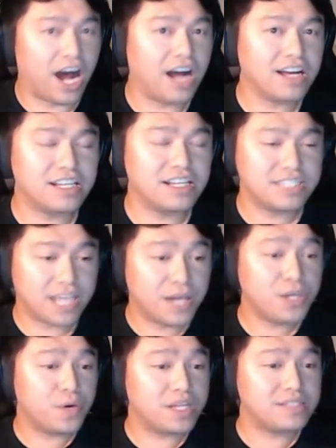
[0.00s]
not going to
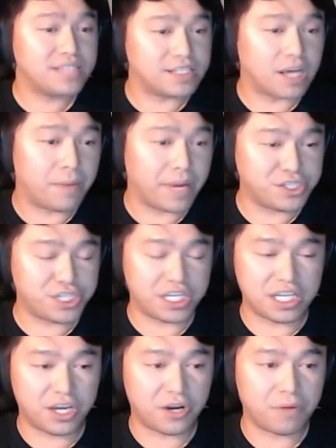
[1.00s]
tell you what it says on my
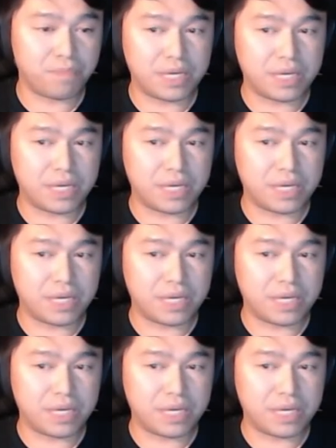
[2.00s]
sheet here,